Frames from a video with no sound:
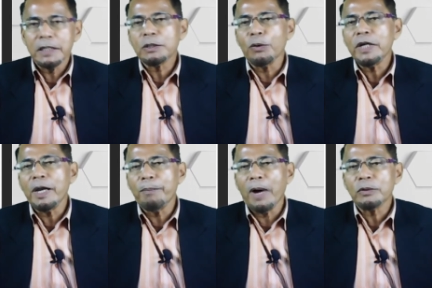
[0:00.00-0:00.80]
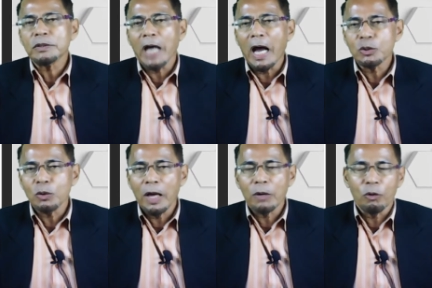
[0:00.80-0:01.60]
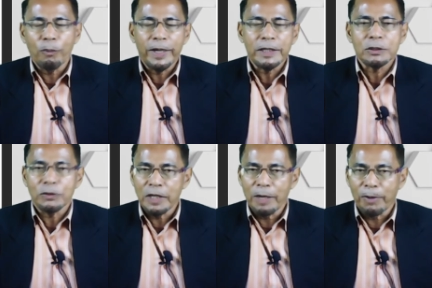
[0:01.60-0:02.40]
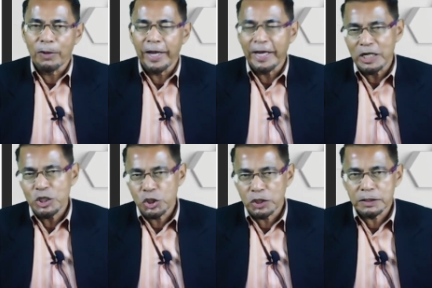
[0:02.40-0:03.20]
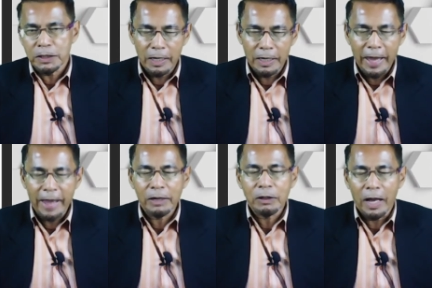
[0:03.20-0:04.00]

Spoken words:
Is only about, the Azolla grow bed is only about 8 inches length,